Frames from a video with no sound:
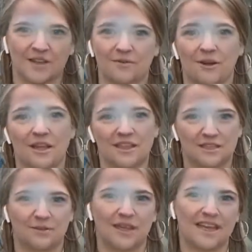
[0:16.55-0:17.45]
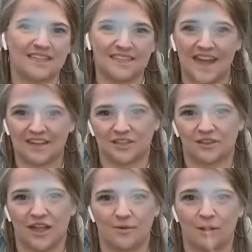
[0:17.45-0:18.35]
Good morning. This week is
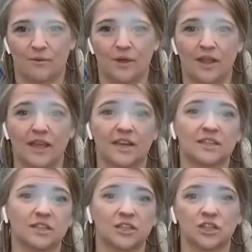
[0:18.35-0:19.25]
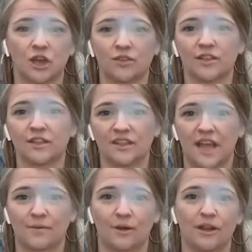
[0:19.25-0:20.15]
National Library Week, and it's to show that the
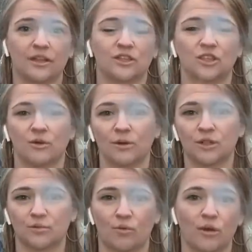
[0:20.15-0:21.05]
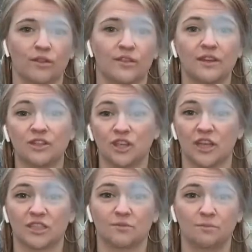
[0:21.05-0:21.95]
library is so much more than
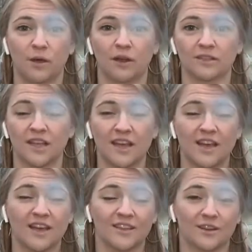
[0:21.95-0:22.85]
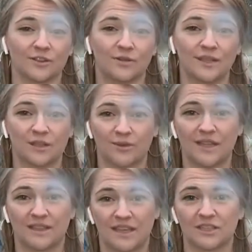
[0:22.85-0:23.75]
just books. There's going to be so
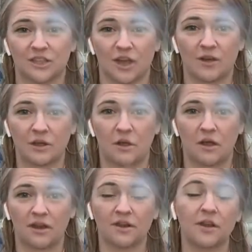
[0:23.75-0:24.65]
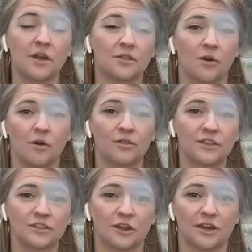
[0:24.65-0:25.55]
many things going on. The whole
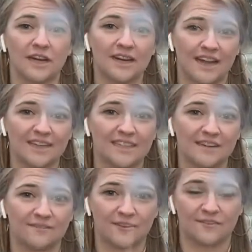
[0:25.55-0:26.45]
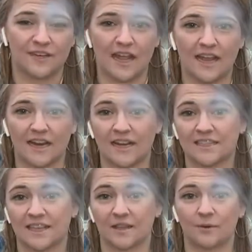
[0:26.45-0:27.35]
thing started in 1958, and
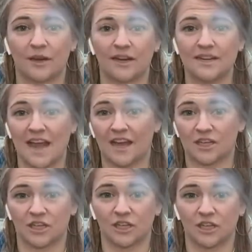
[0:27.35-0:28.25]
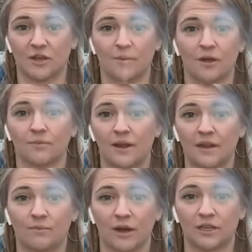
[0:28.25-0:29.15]
it's celebrated nationally among
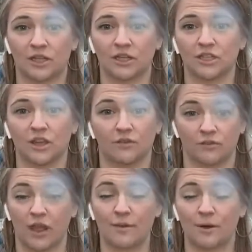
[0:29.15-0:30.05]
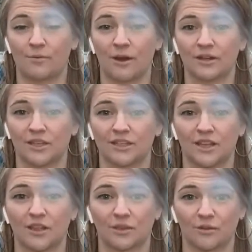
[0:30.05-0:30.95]
many branches of library branches
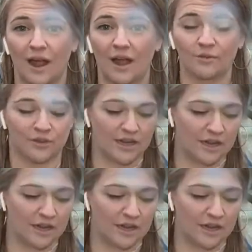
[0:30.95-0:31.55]
throughout the